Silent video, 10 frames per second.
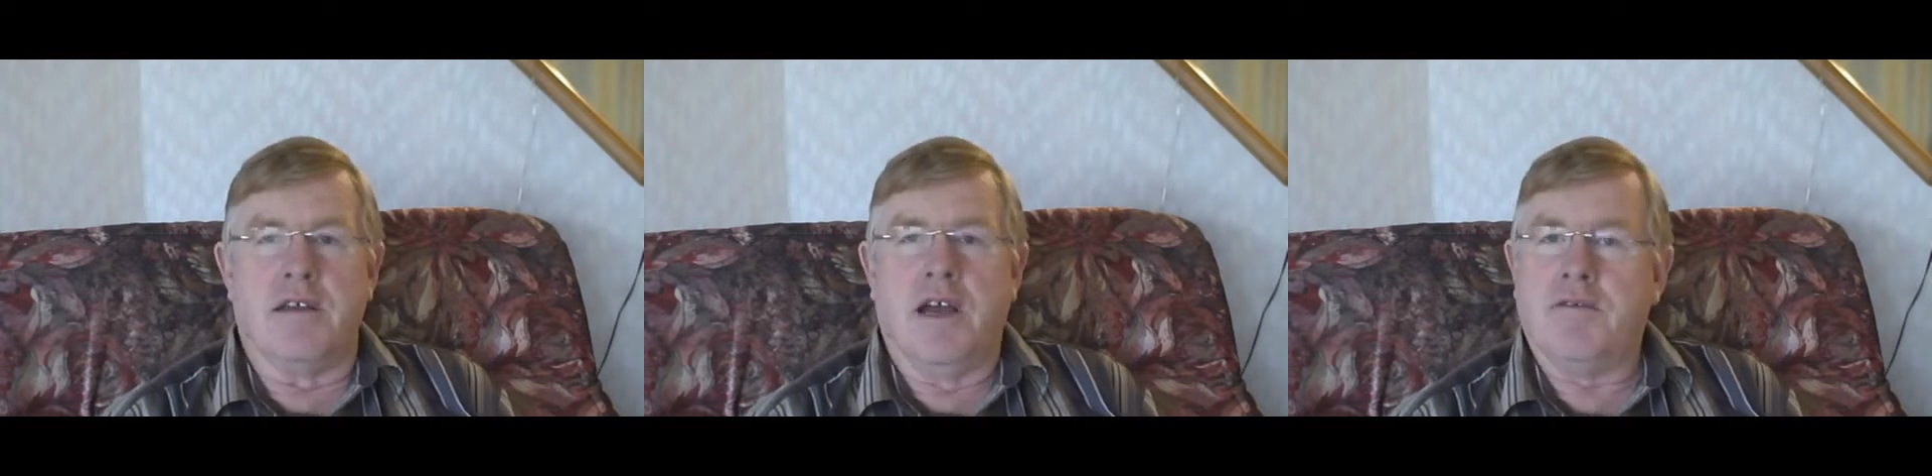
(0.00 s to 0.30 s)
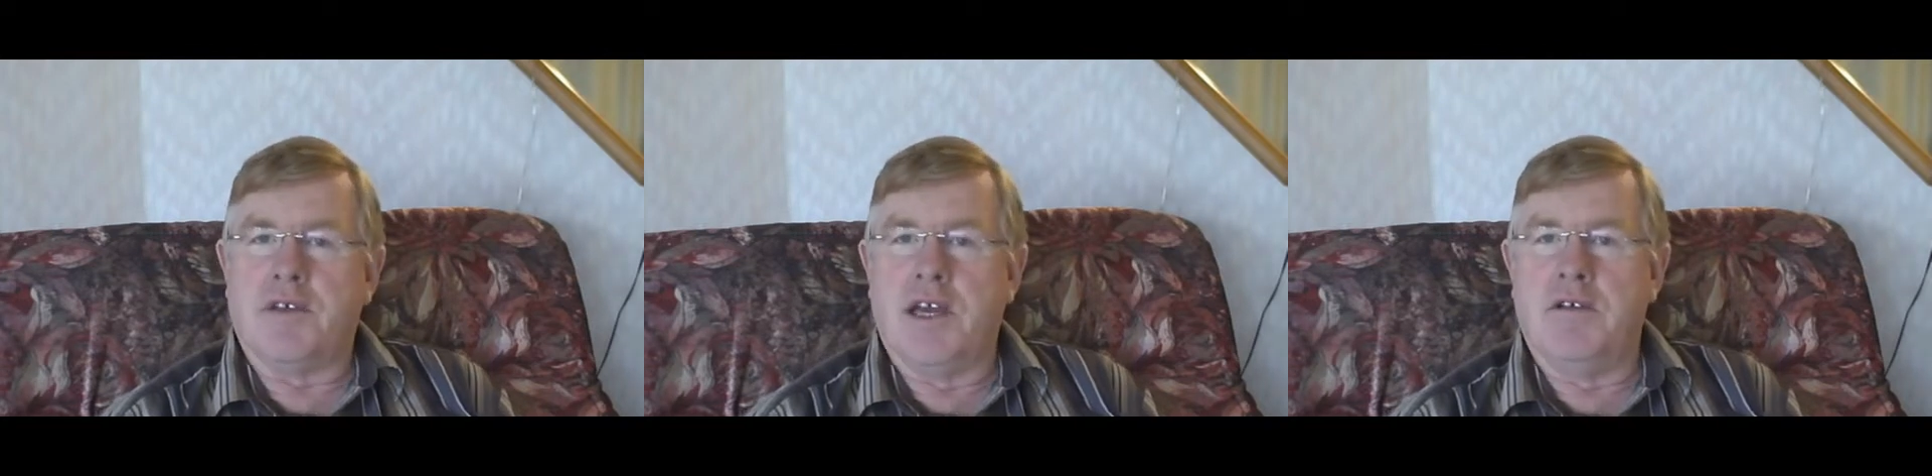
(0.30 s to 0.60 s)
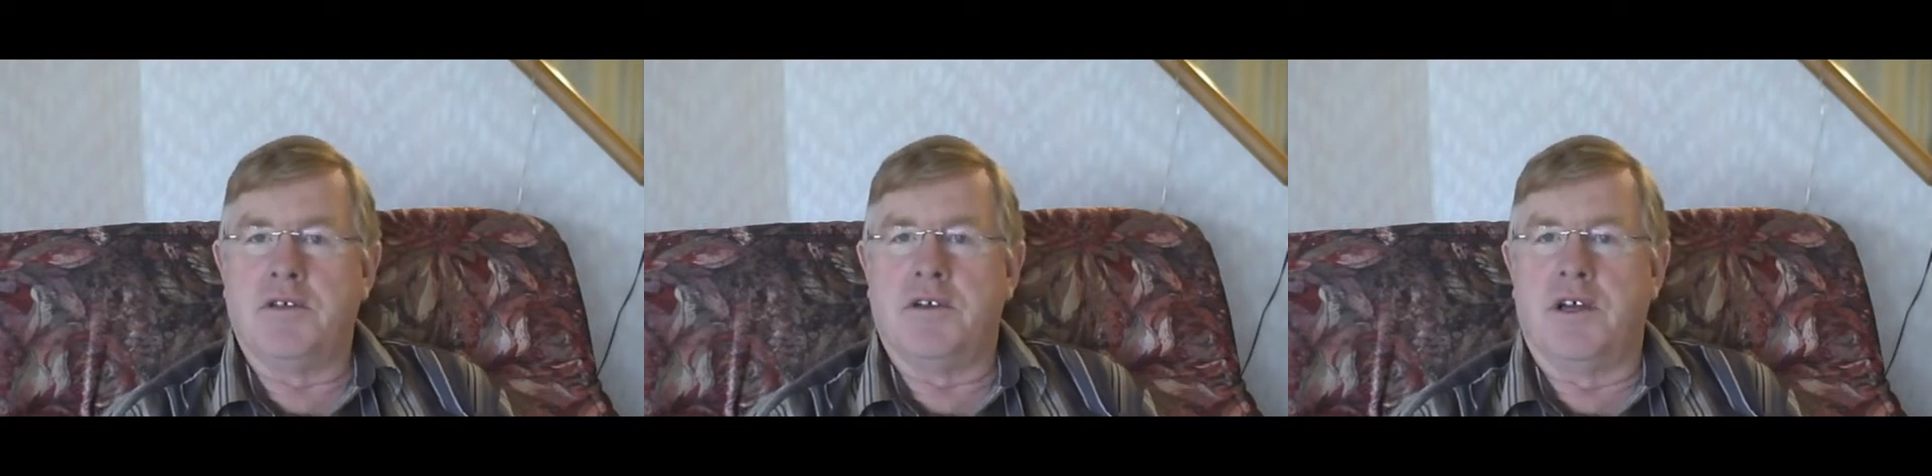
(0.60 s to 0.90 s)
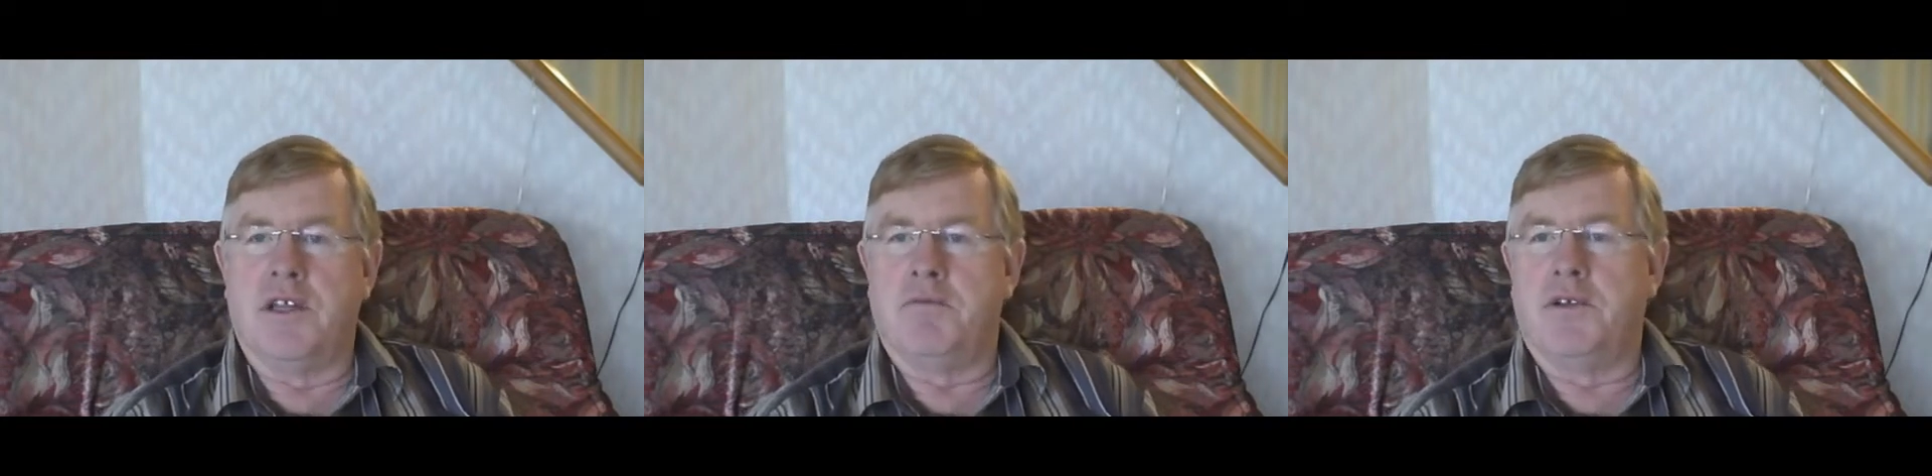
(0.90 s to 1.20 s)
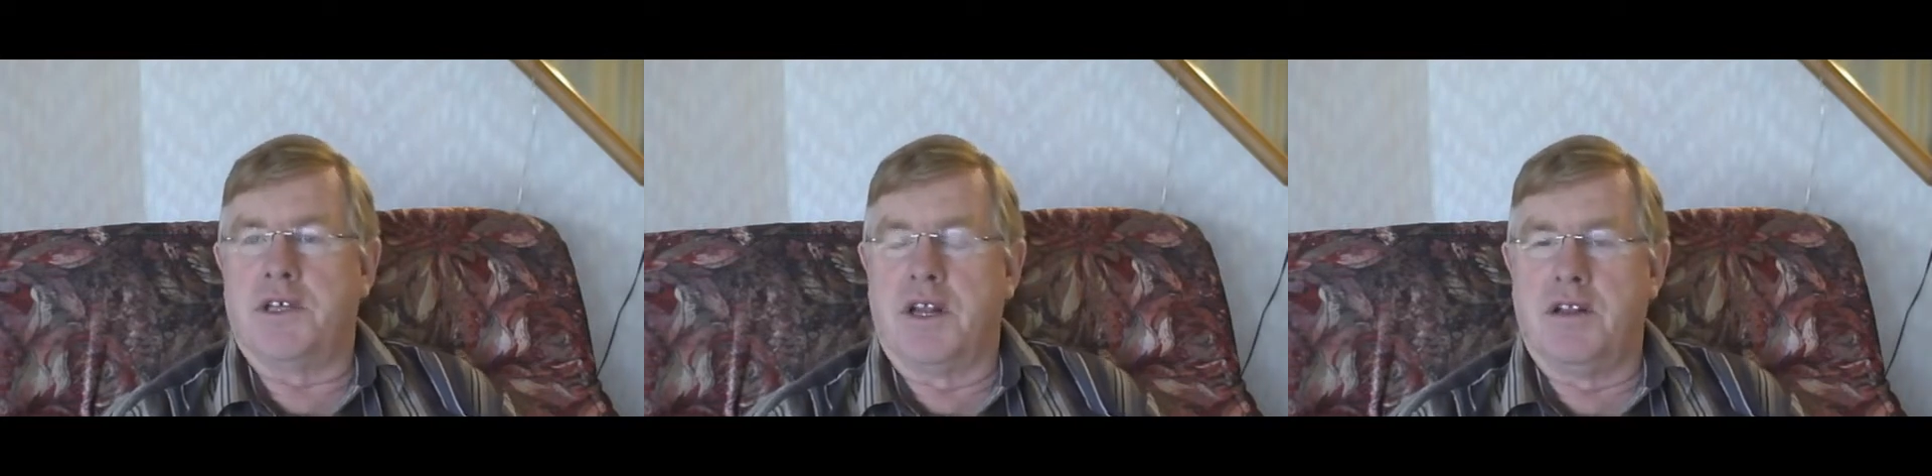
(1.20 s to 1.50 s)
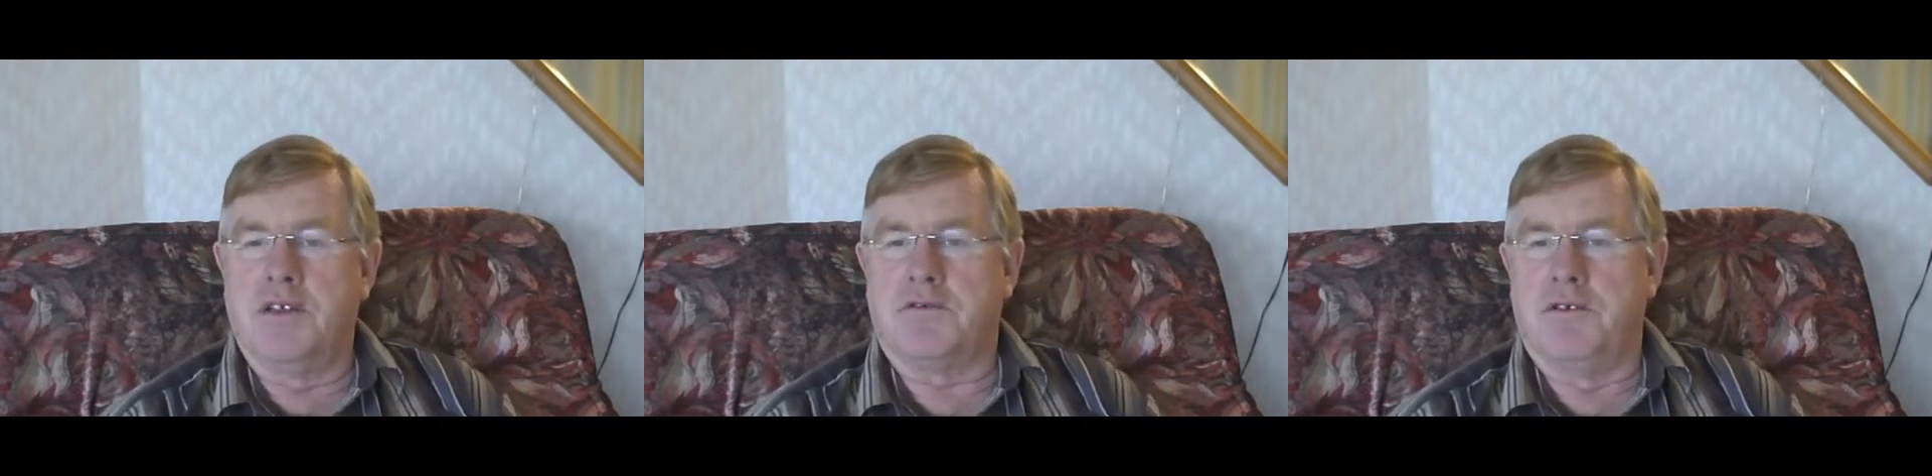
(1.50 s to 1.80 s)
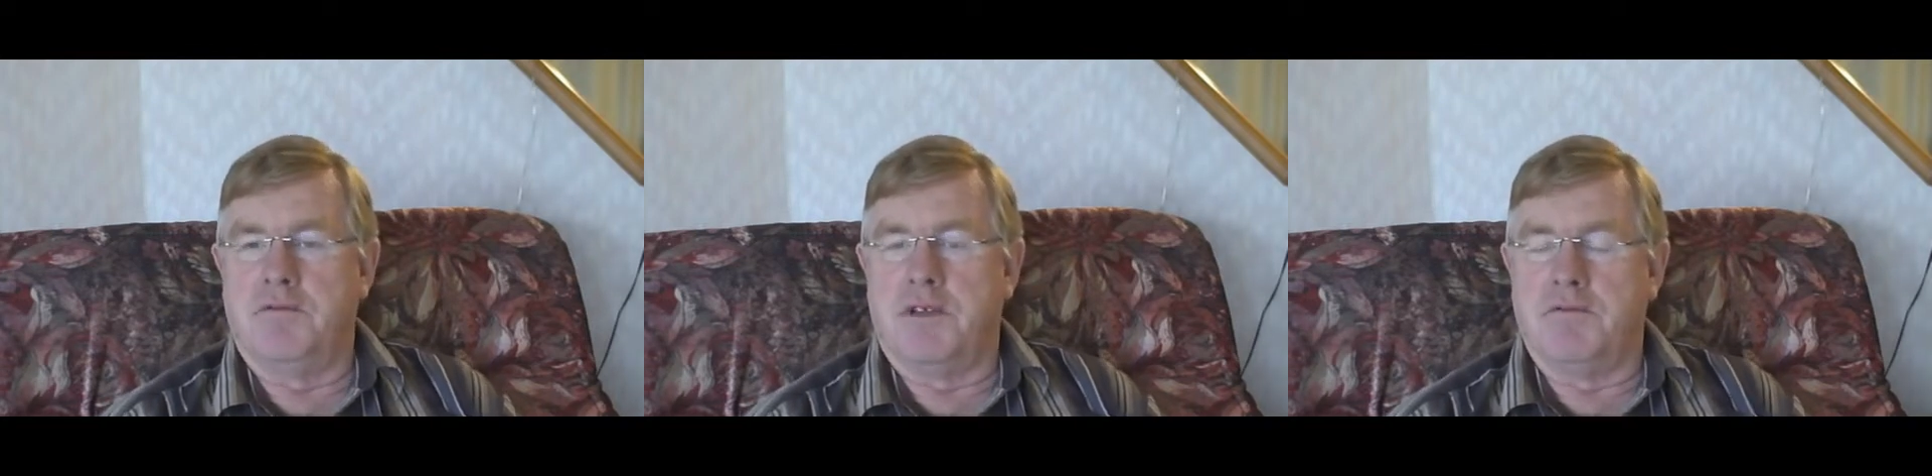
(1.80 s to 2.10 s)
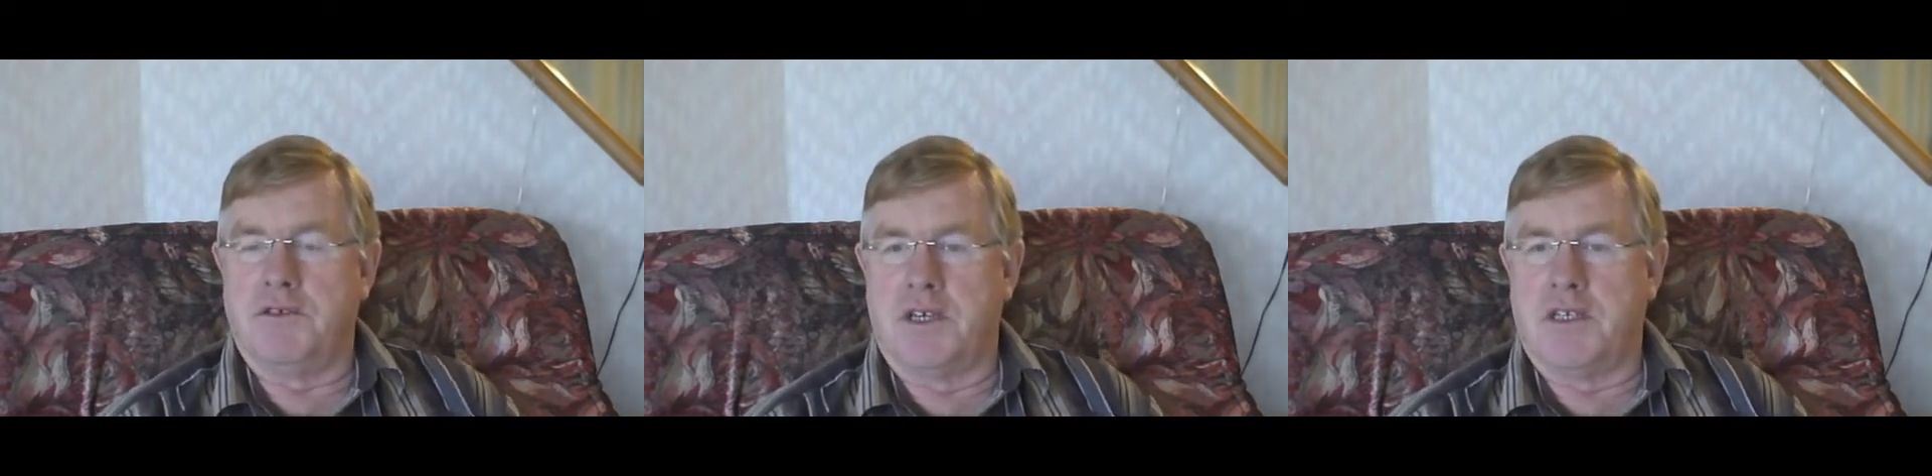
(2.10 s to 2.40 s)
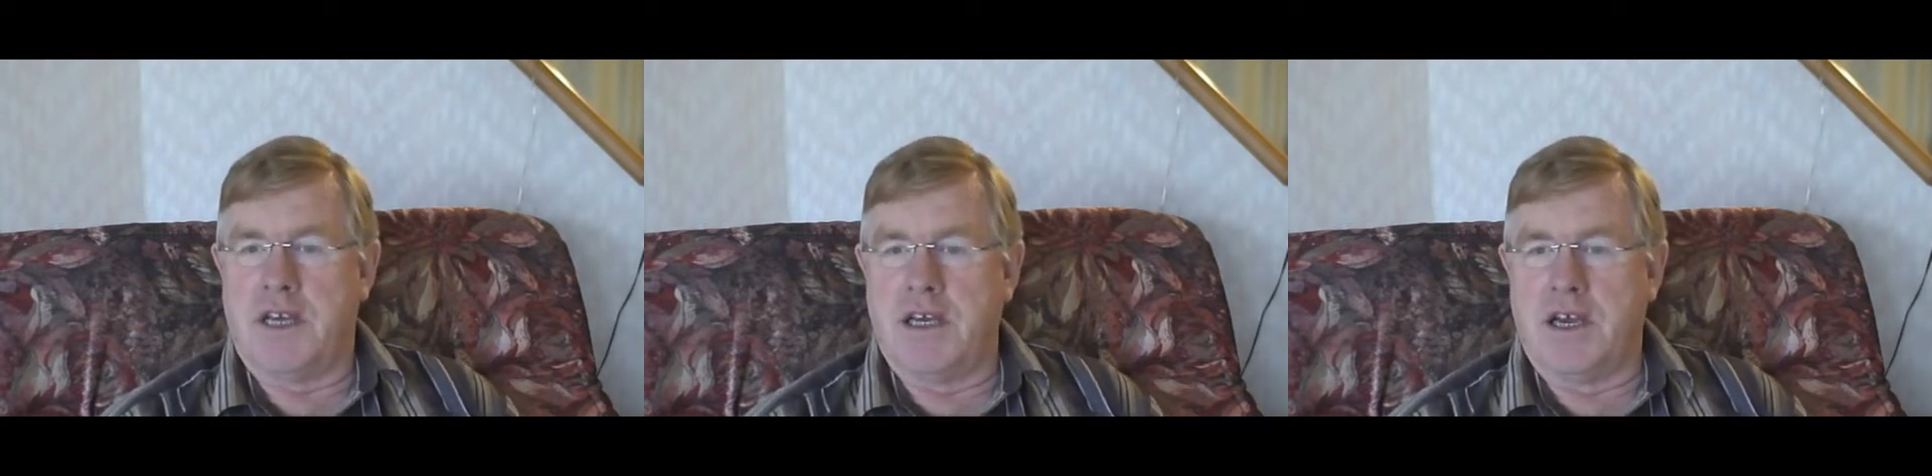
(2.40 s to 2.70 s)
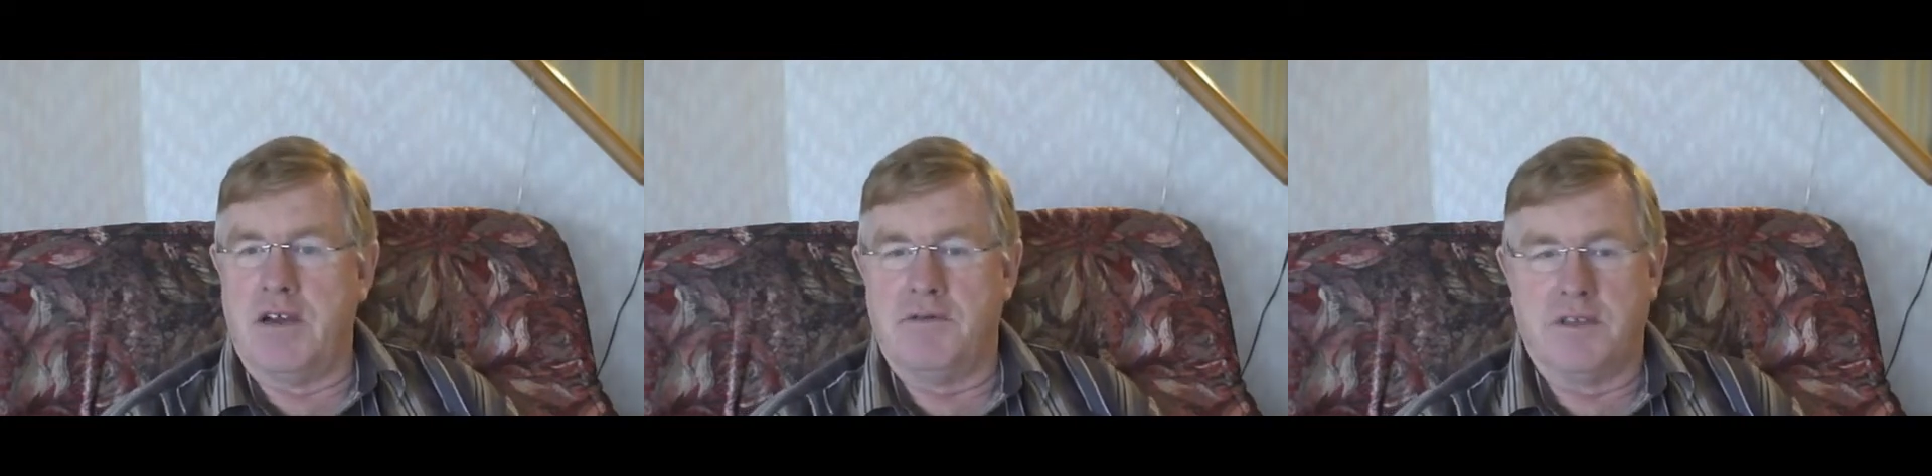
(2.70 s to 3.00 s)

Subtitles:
After Howard died, they put together this group that was going to take over